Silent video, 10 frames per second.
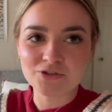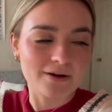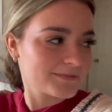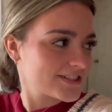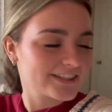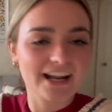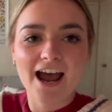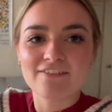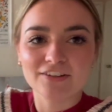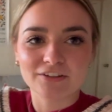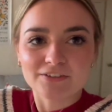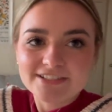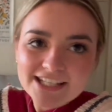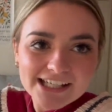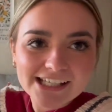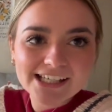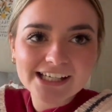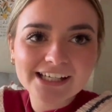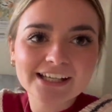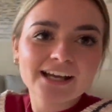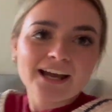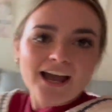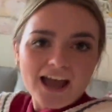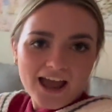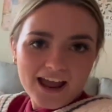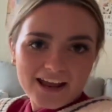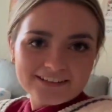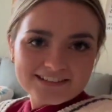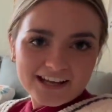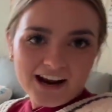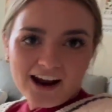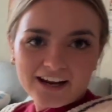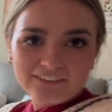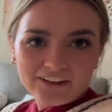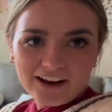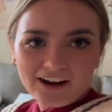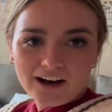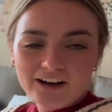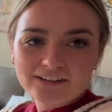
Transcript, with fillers: so I'm just gonna have a little tea and say hi, Claire.